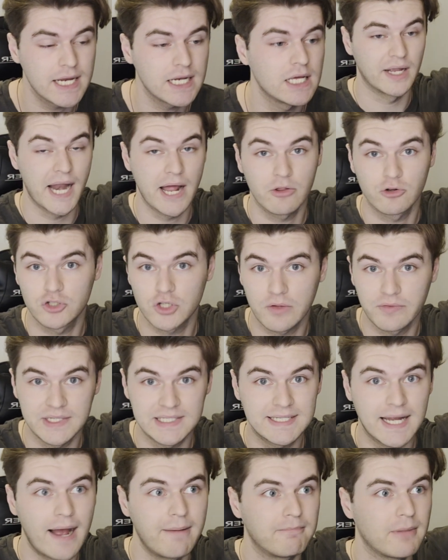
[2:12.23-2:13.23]
and now there's all these
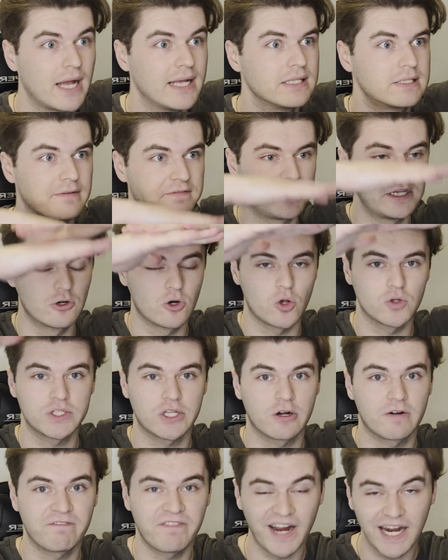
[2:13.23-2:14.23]
timelines of heroes that
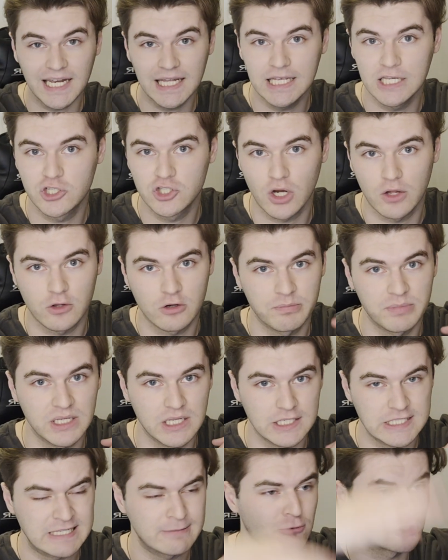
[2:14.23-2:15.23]
are fighting each other
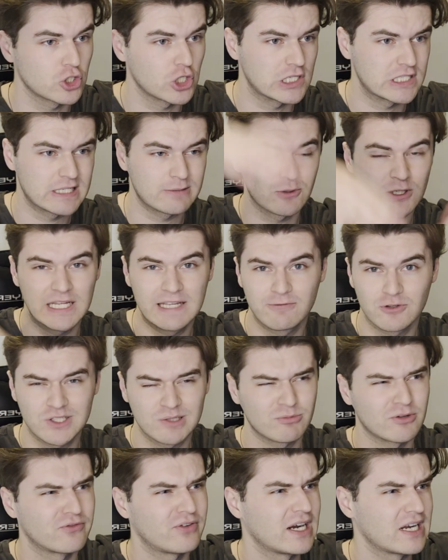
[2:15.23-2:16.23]
because some are good, some are evil,
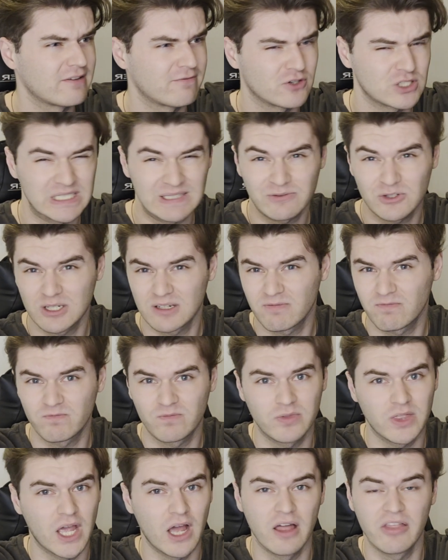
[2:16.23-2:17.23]
some are fighting for different
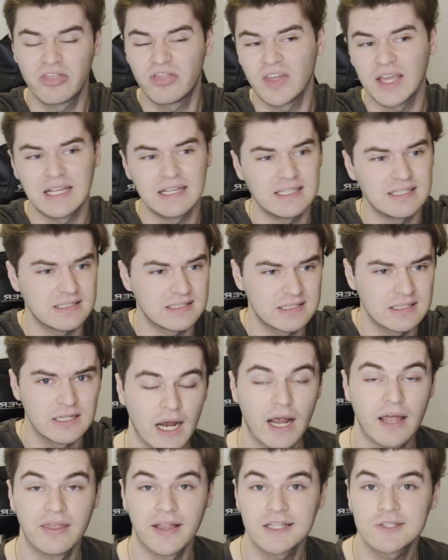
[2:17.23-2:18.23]
things,
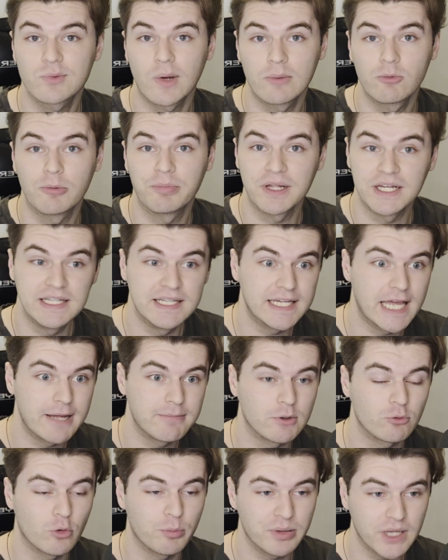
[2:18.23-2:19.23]
and that's why we're playing the game that
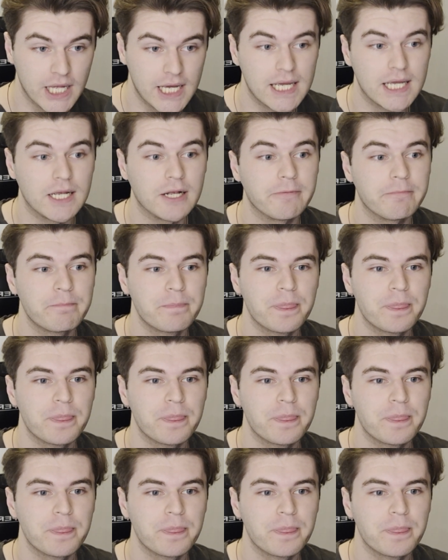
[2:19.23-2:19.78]
we're playing.